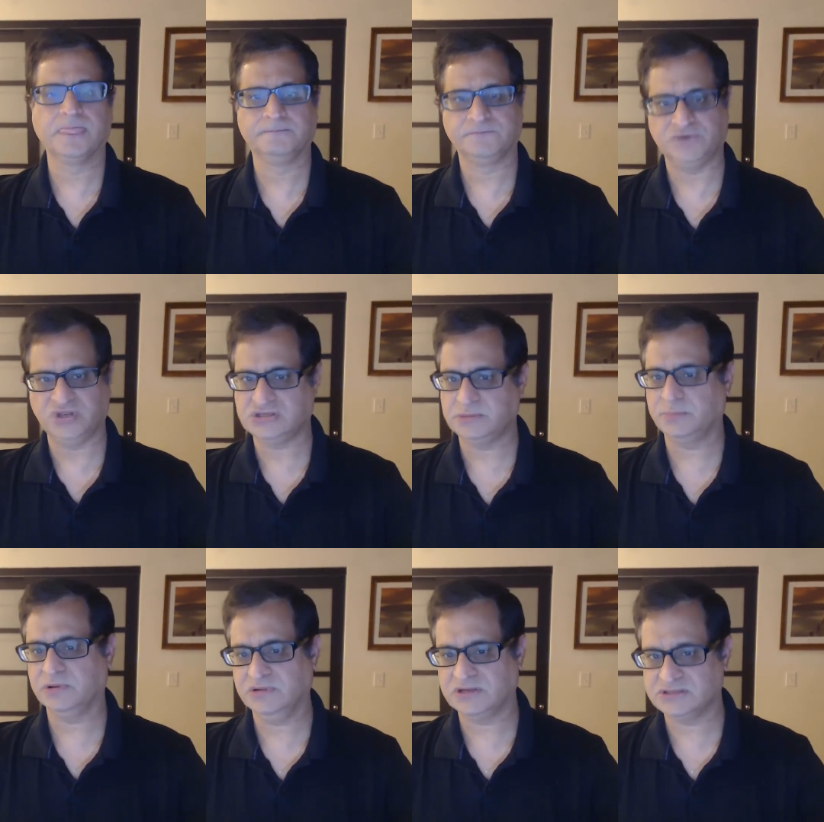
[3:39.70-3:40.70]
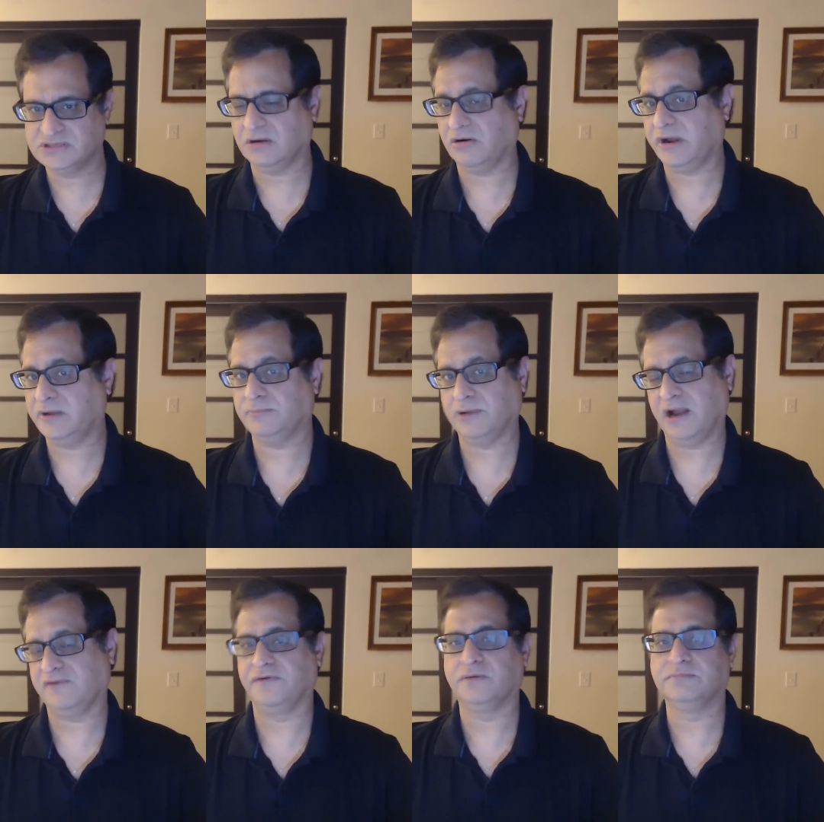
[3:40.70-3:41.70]
Teachable is a great
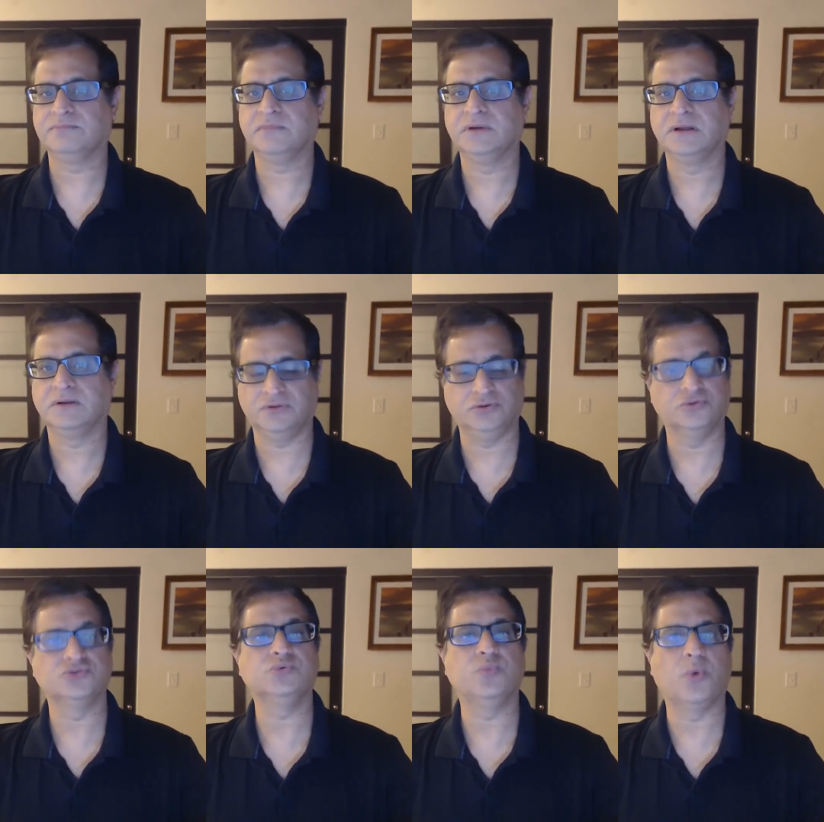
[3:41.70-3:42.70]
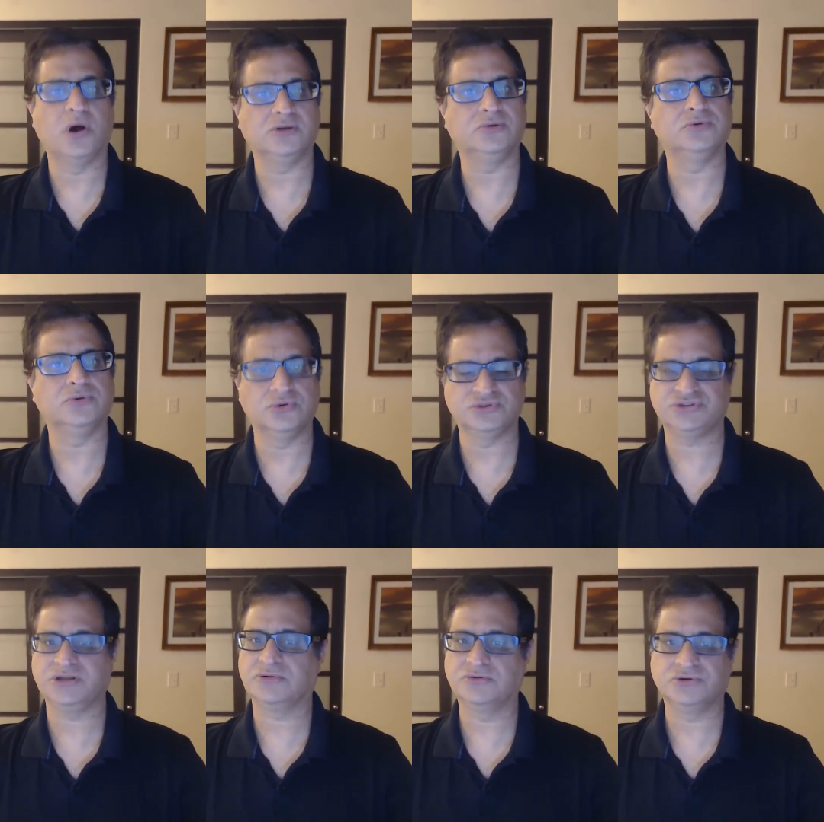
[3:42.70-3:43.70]
platform for those who want to host
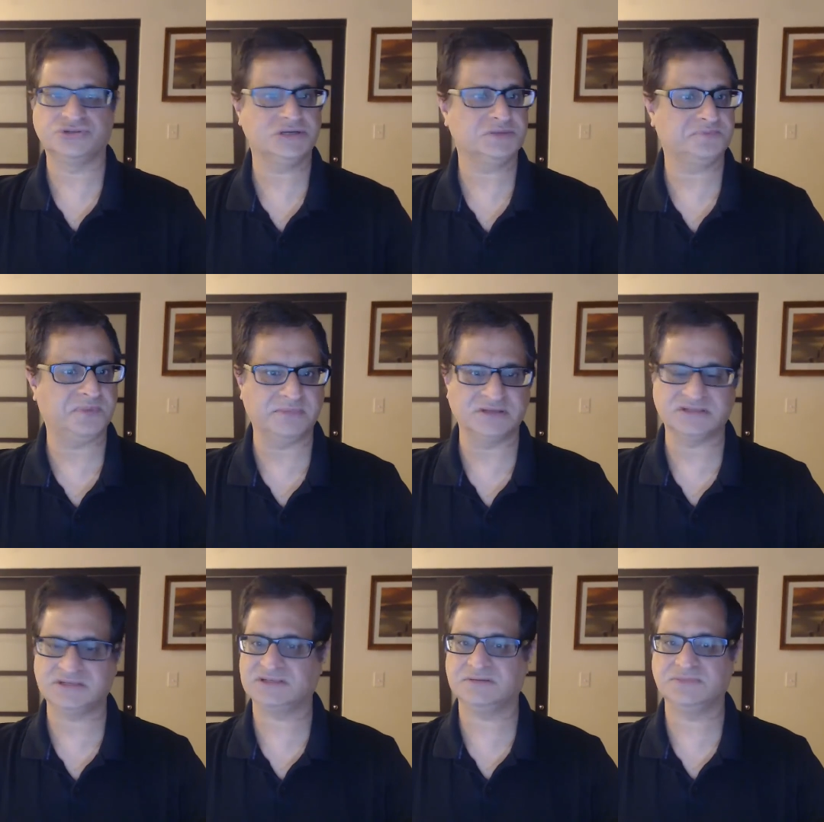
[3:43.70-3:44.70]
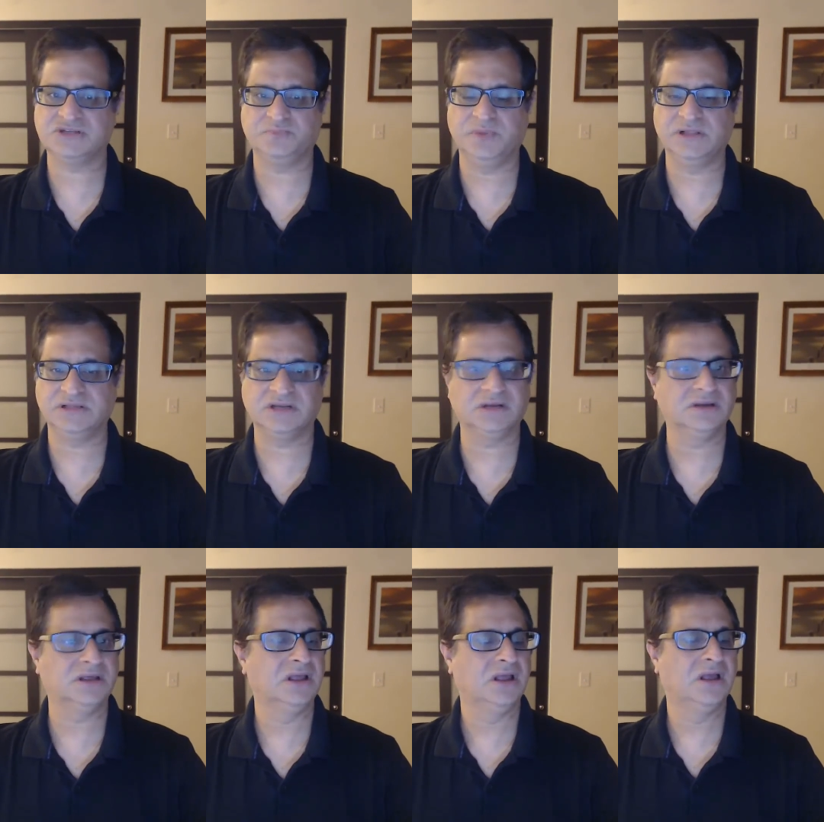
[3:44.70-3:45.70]
their courses. Payment system is built in.
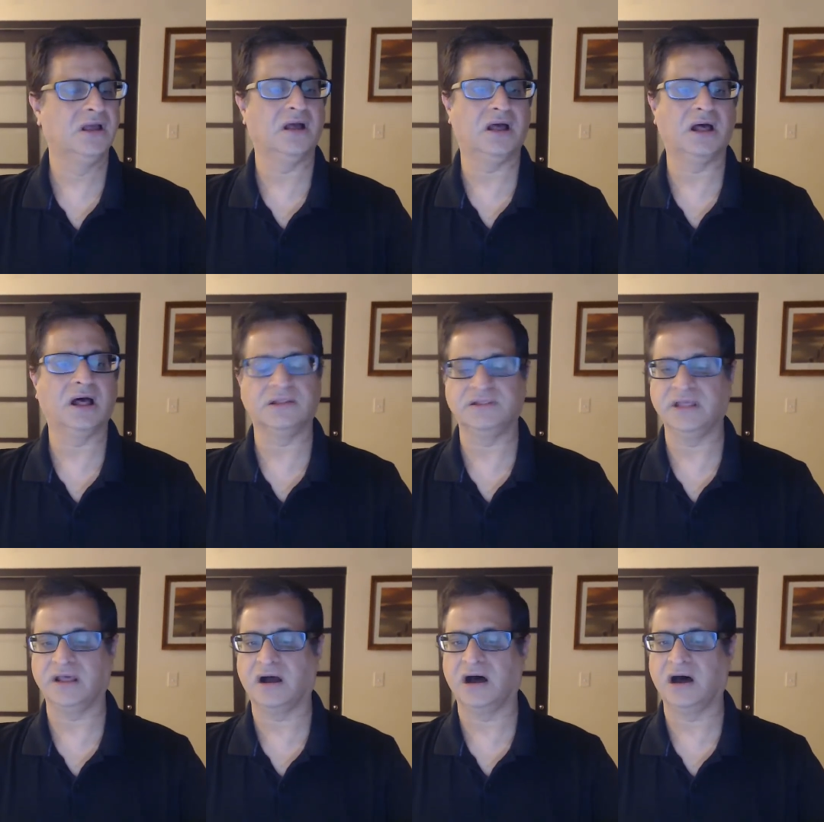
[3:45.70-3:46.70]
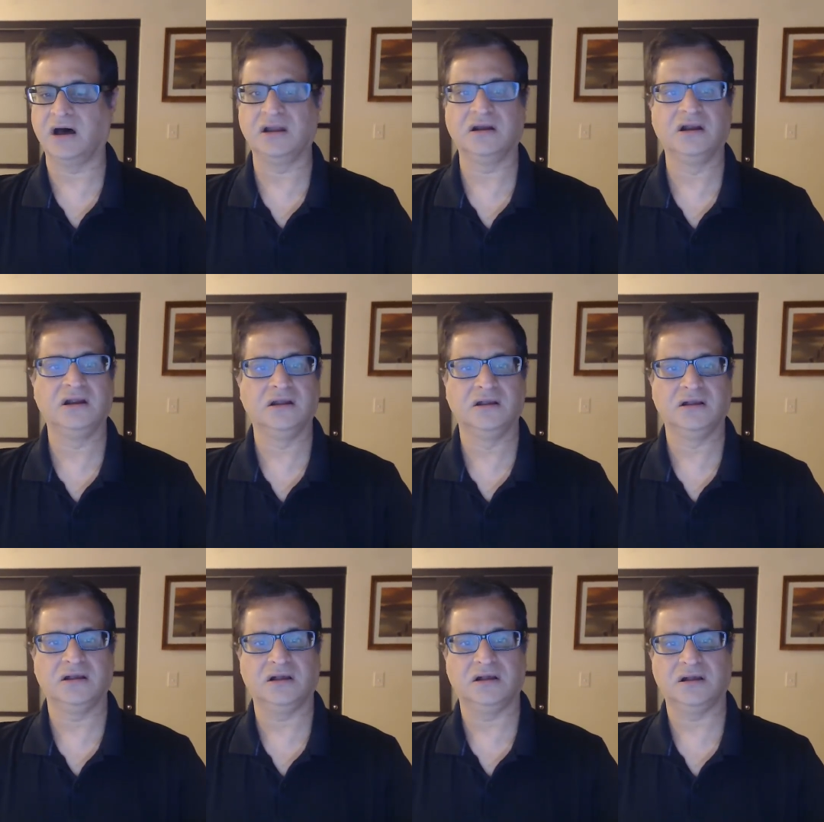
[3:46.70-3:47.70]
There are,
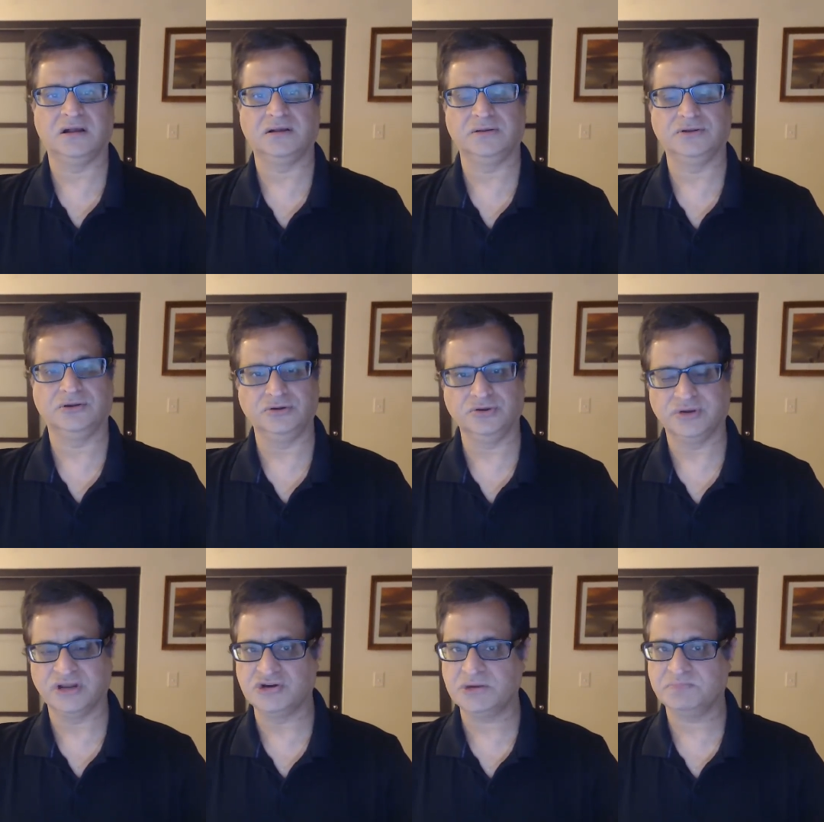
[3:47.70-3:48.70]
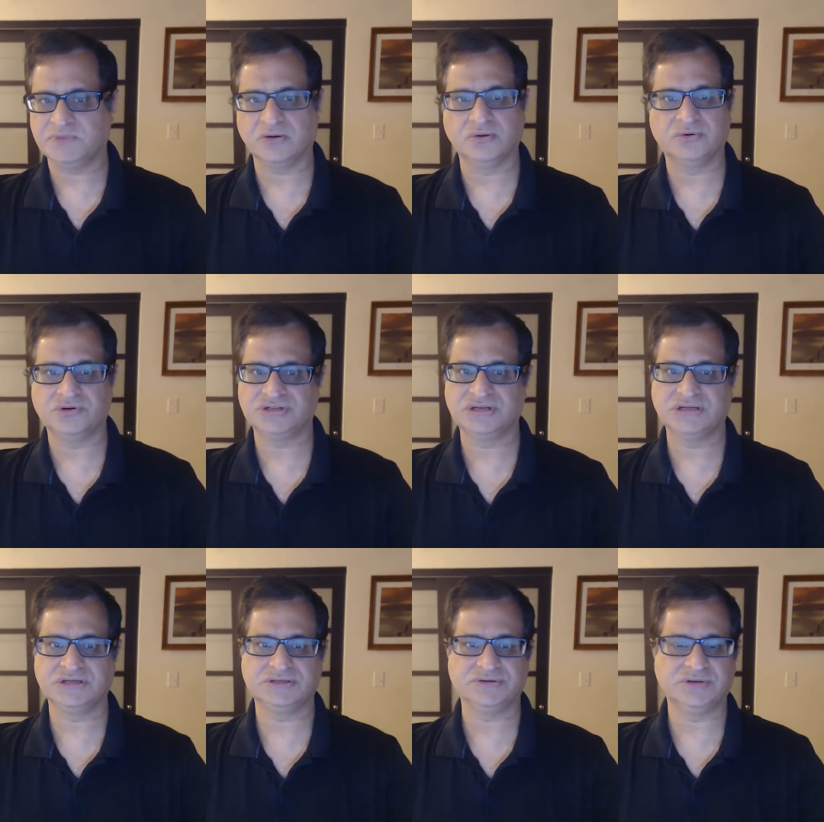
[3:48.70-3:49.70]
you can drip the
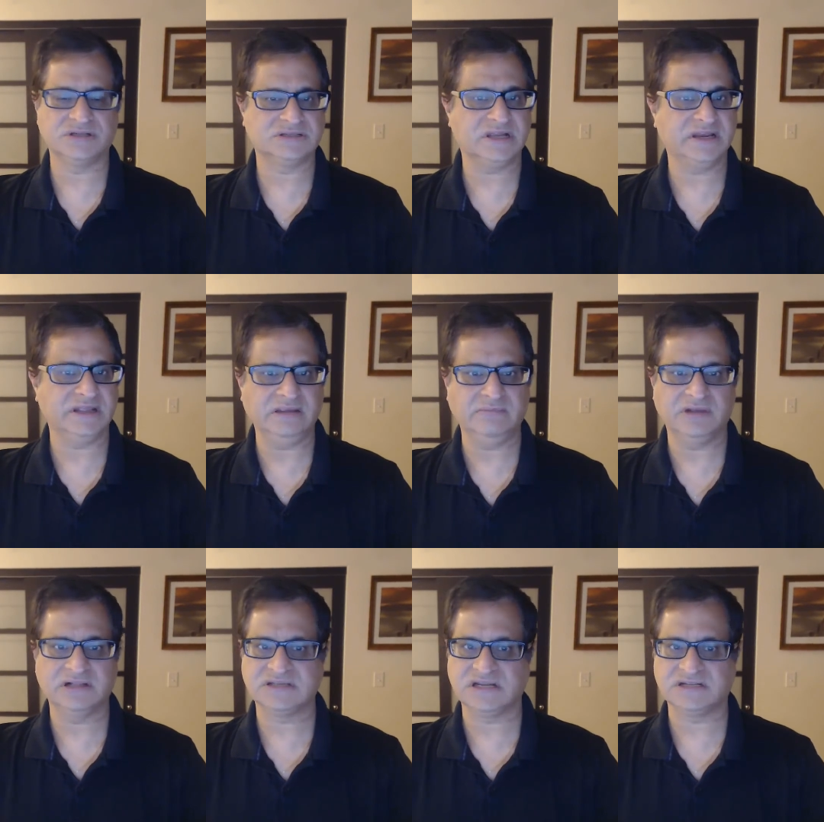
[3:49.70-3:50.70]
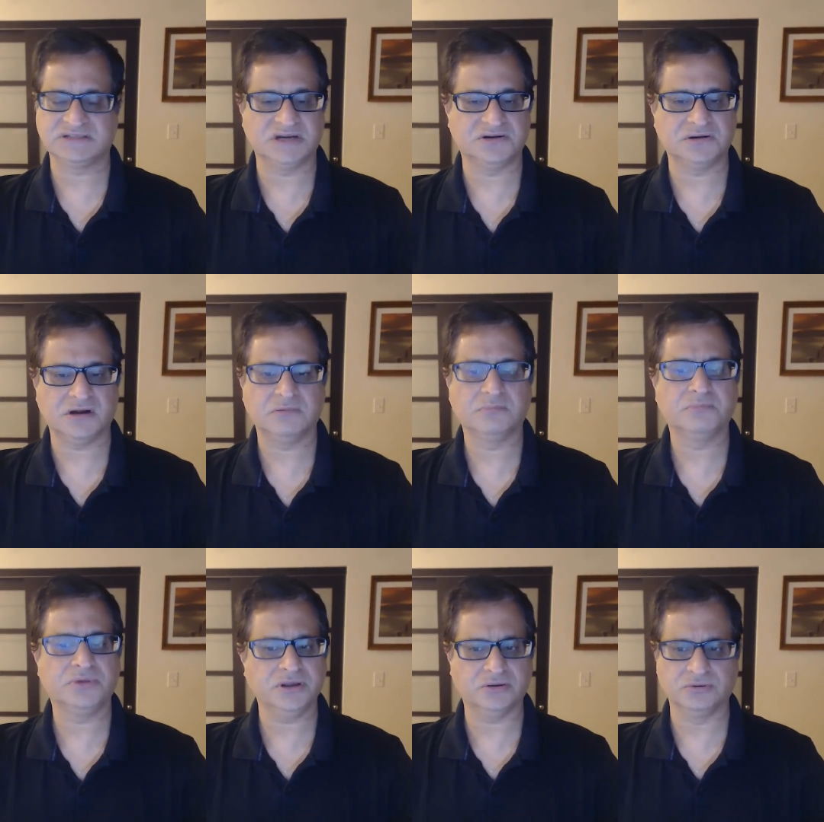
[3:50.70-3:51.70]
courses, you can send emails, etc.
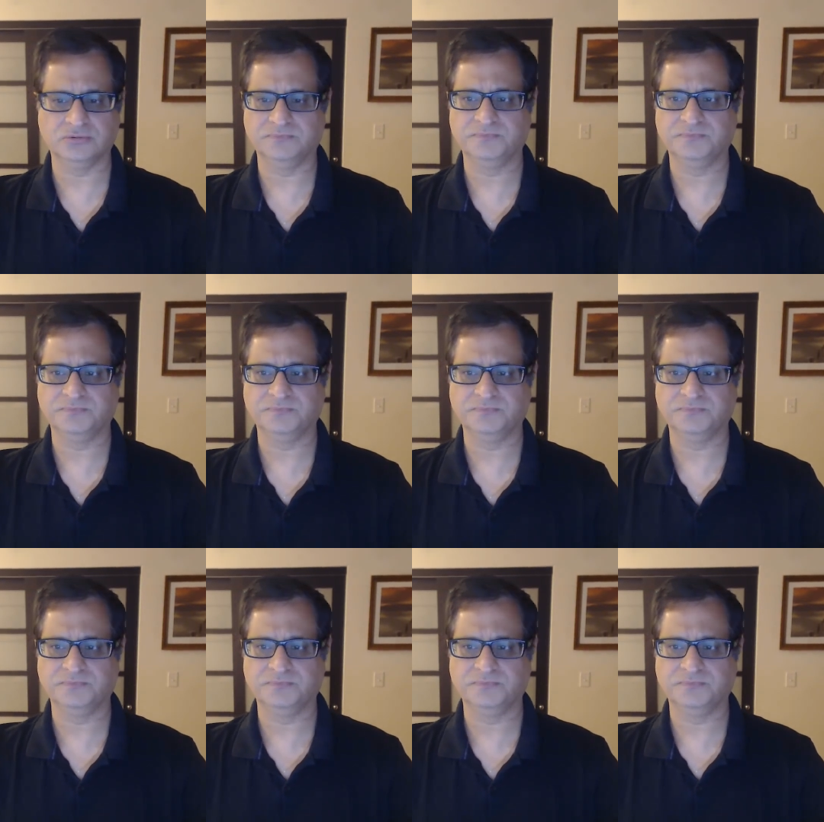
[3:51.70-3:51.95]
Pretty cool.